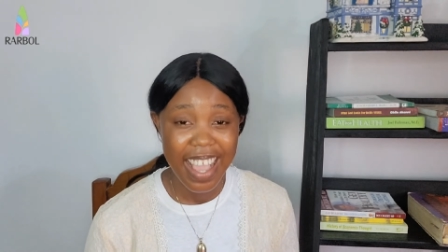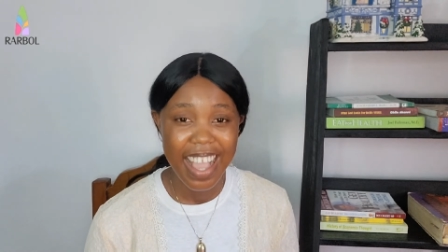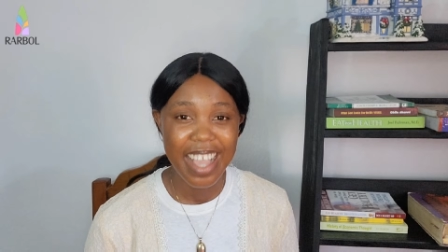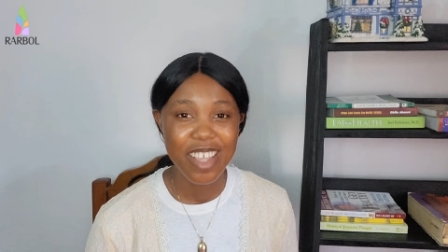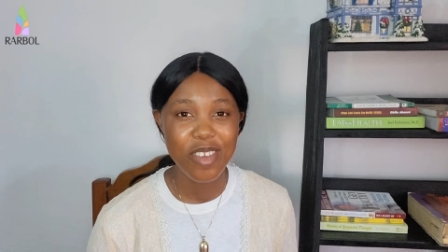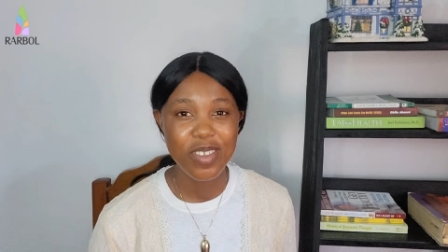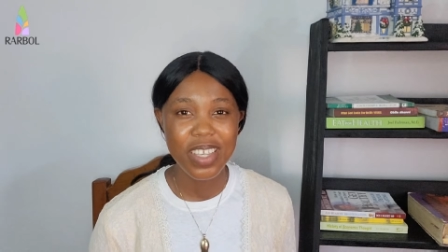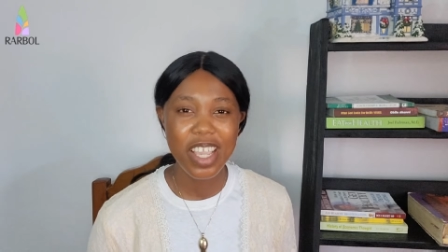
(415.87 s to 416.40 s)

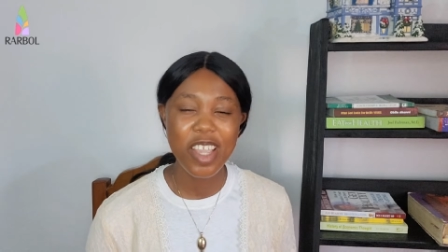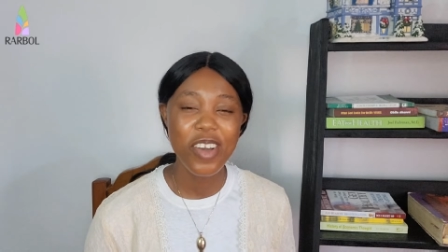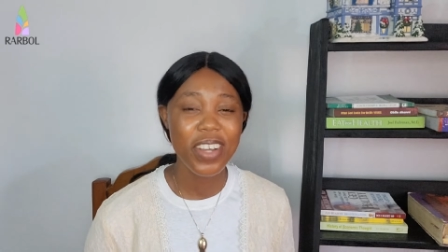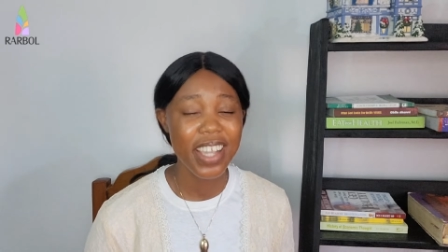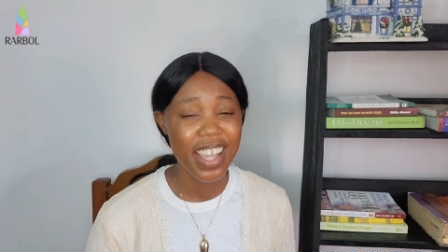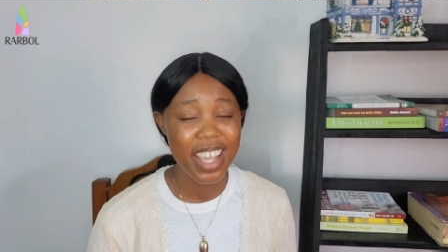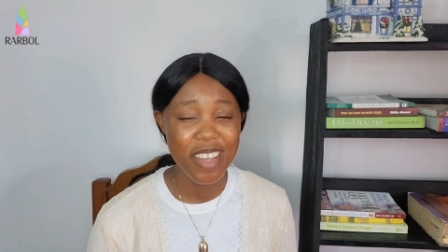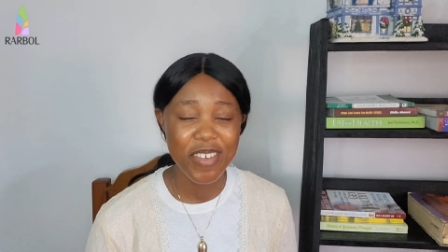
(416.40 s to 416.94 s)
And you say,
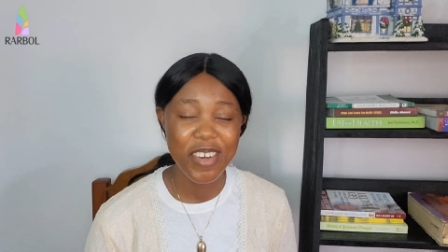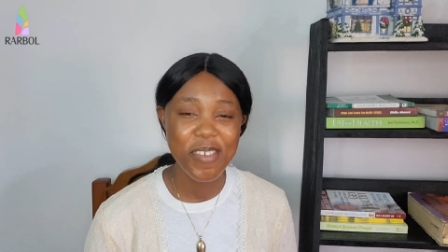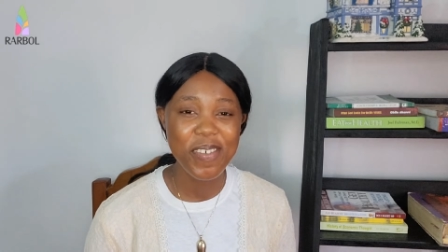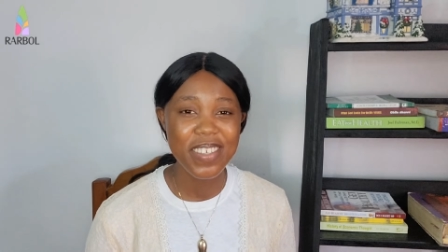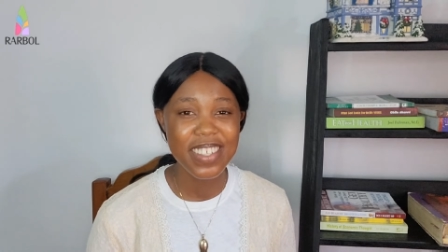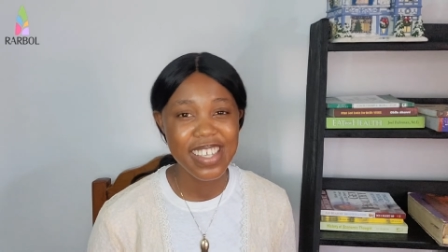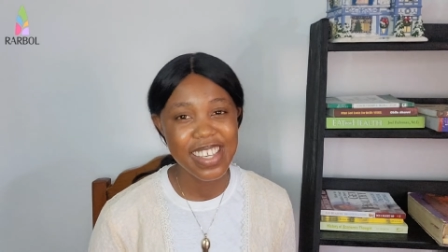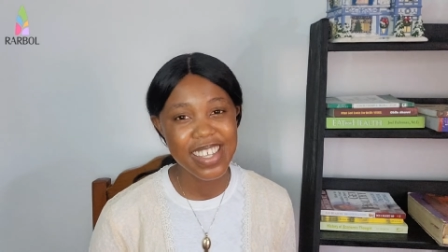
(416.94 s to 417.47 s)
okay, if you don't
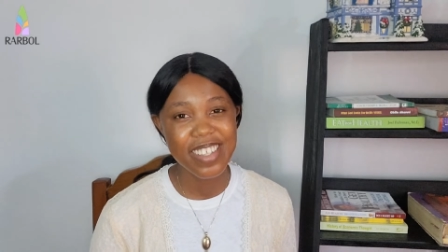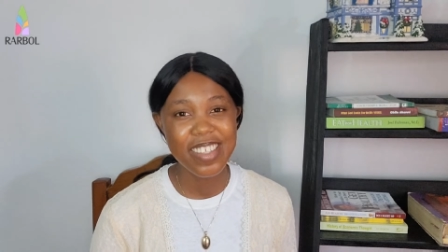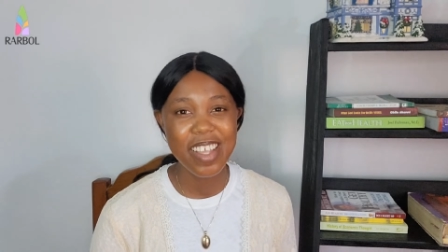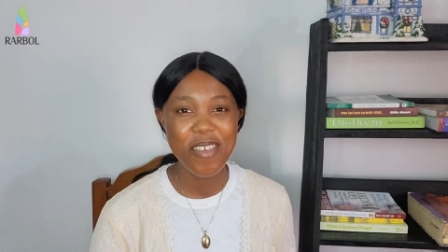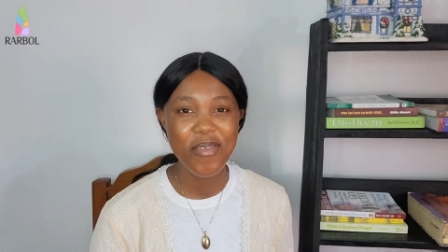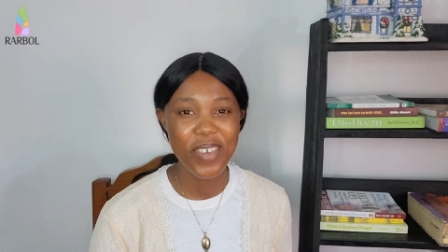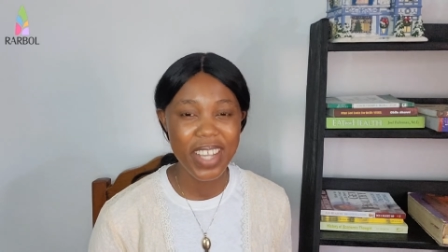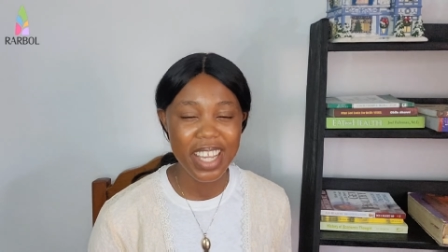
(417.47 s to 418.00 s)
want to eat,
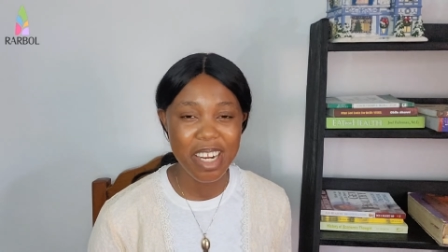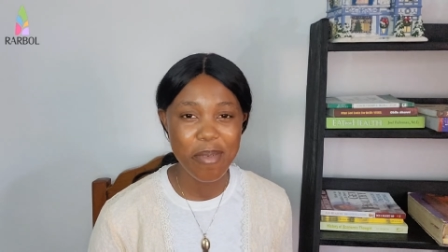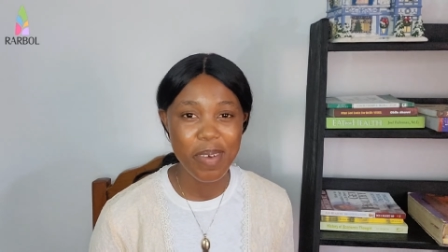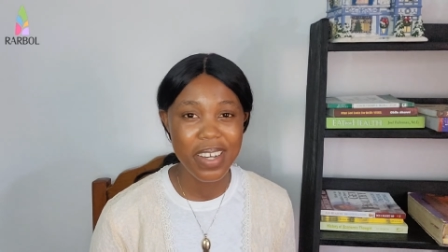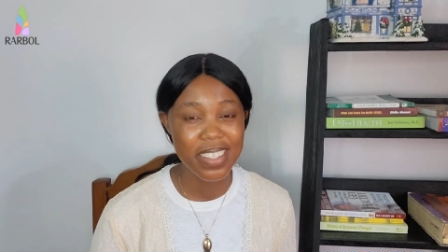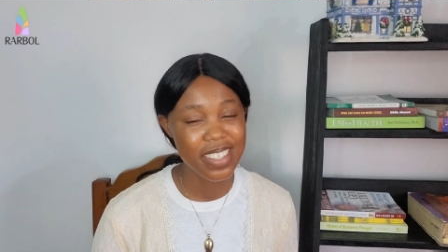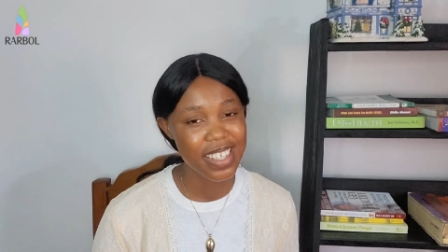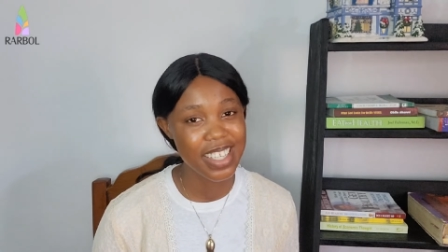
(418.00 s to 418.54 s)
then forget
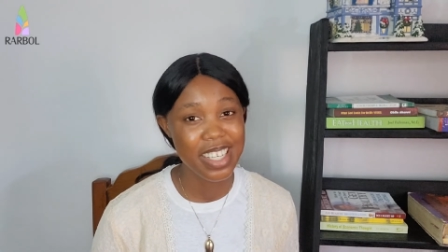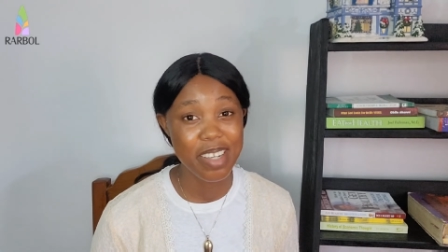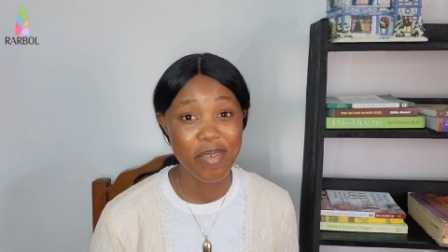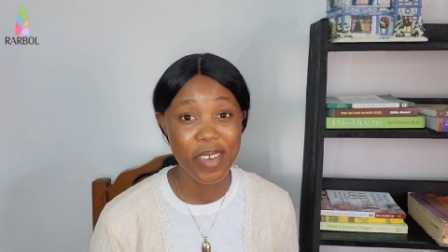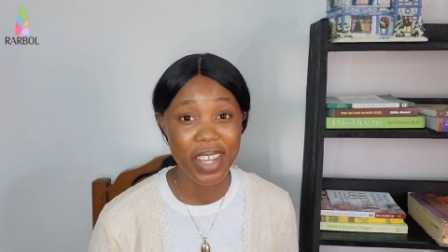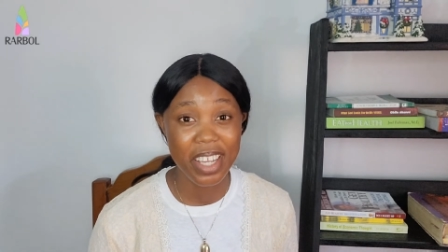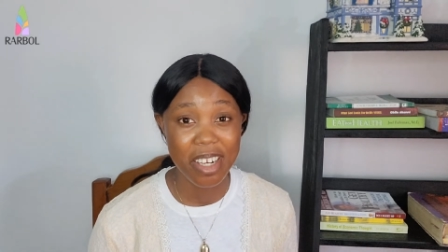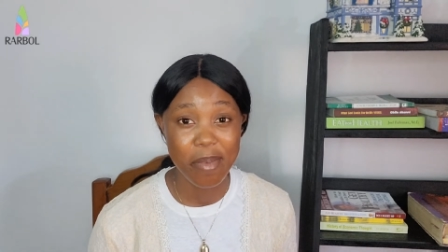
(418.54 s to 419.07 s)
about it. And they
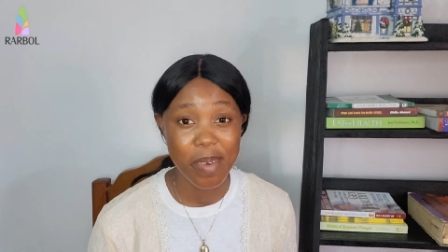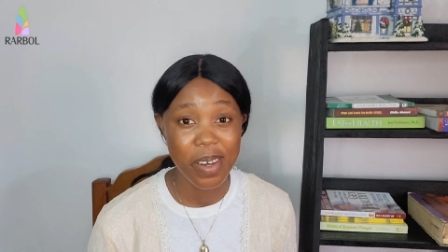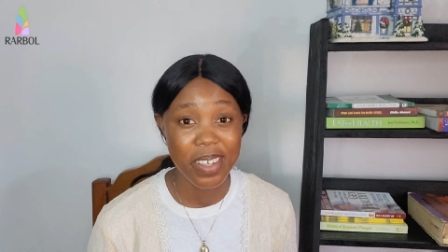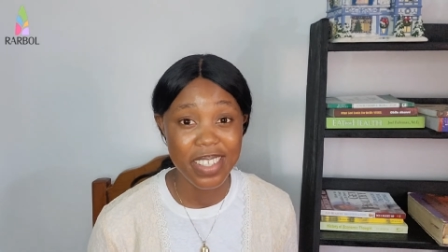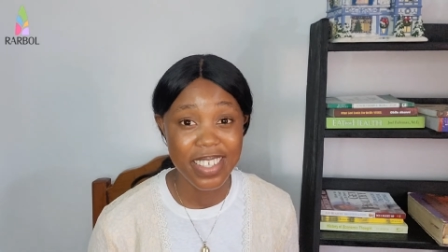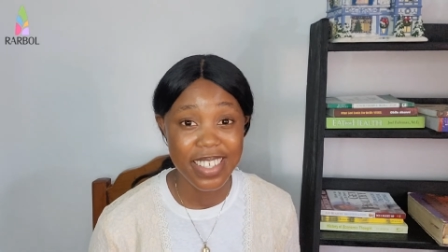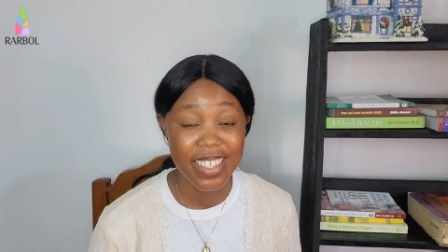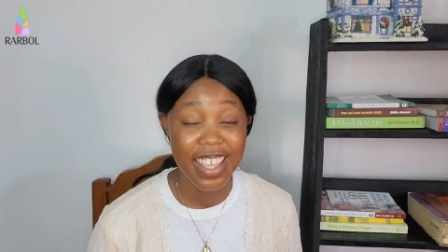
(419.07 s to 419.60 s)
forget
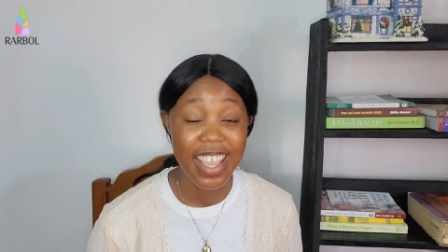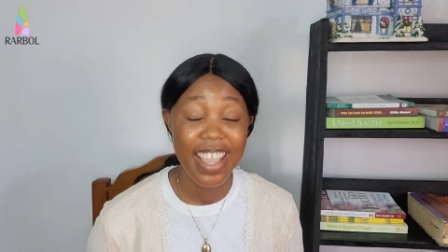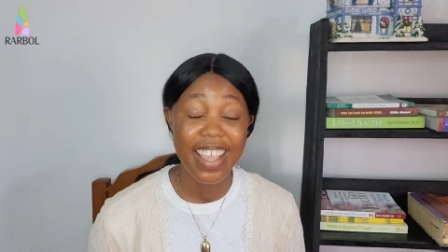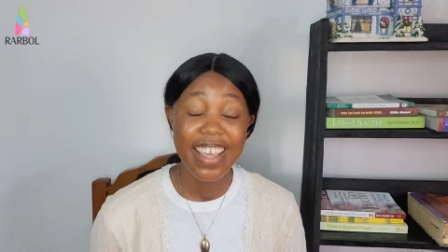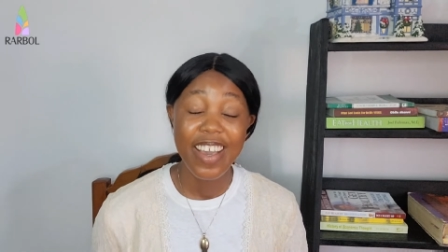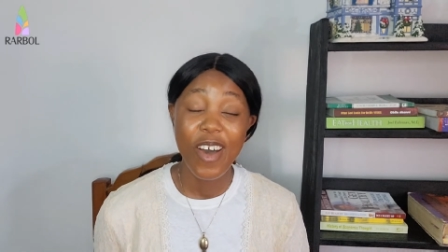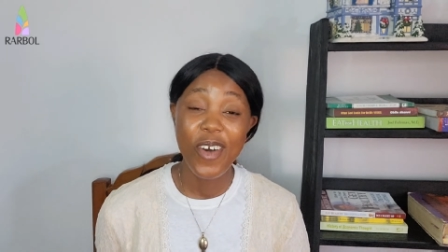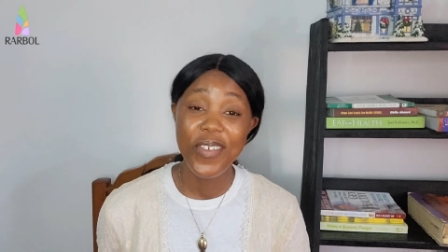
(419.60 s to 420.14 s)
about it.
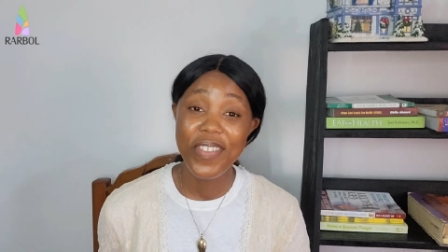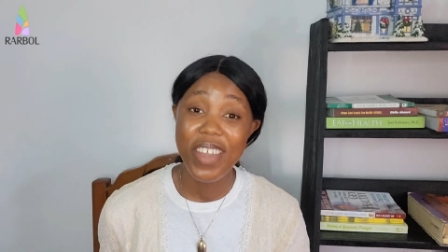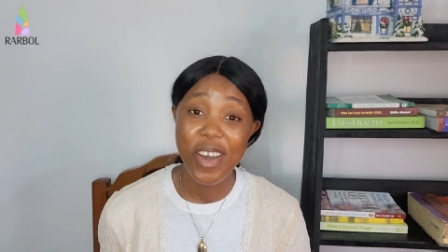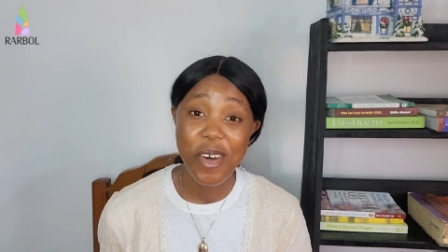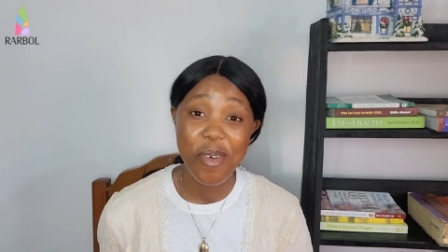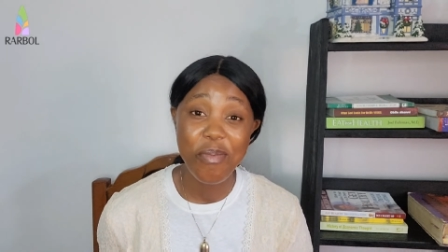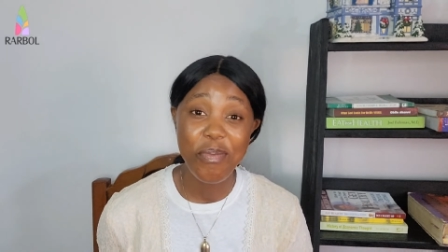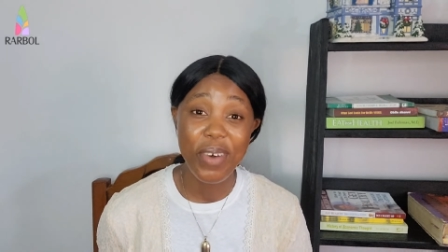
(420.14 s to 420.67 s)
On their
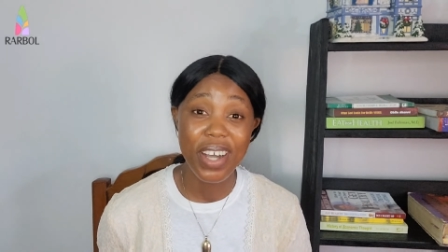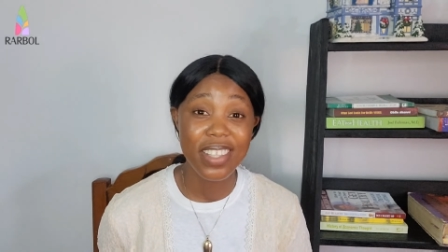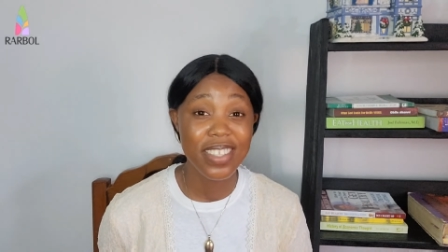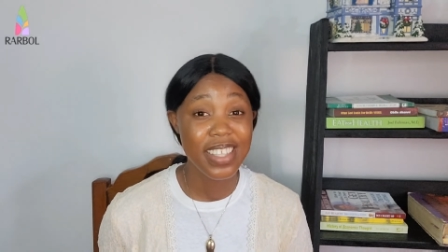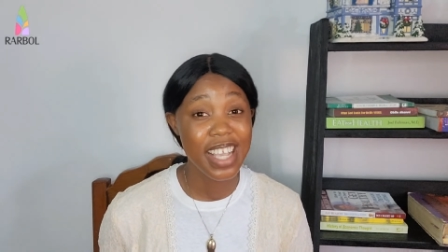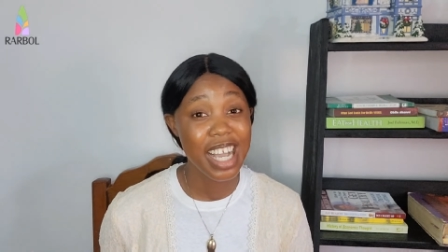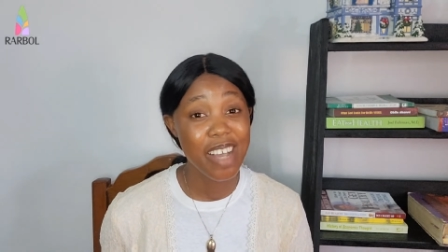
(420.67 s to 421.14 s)
own part, they're